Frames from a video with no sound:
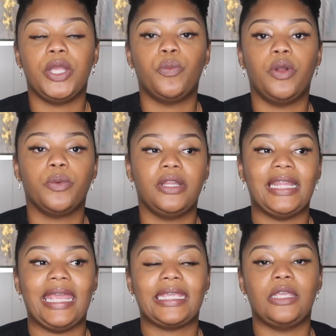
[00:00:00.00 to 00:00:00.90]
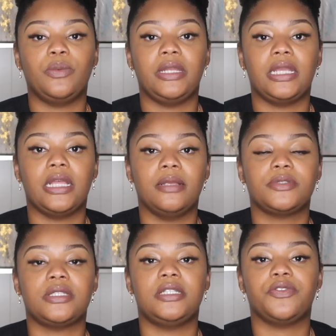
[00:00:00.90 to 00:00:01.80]
and what we're lacking when it
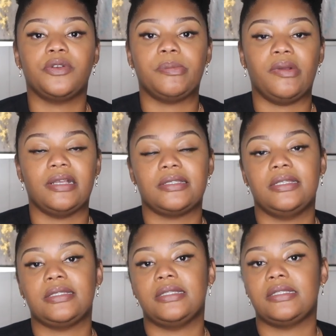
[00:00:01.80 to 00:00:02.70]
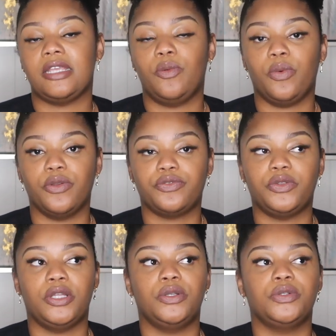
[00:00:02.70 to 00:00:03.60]
comes to different processes and
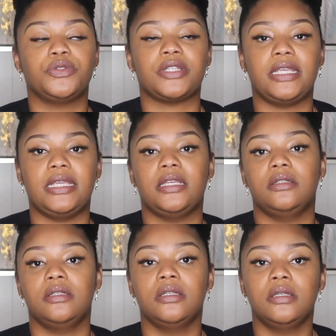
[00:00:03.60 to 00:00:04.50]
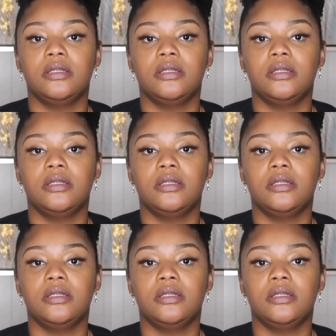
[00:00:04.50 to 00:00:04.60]
workflows and